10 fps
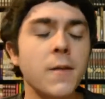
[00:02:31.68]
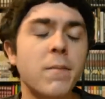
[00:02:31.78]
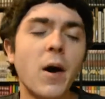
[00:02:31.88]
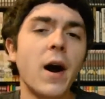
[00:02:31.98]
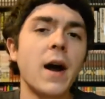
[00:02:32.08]

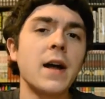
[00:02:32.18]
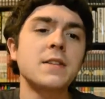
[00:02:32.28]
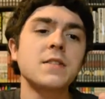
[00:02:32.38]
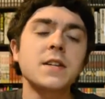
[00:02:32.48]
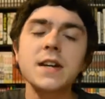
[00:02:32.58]

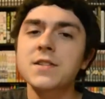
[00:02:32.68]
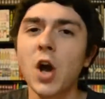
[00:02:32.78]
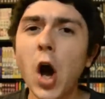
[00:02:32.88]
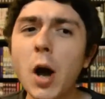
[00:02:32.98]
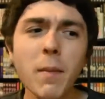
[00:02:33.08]
But
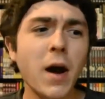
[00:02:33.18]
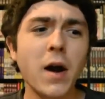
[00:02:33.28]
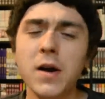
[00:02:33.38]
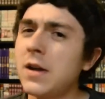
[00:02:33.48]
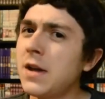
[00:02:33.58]

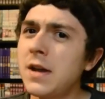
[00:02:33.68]
Gintama,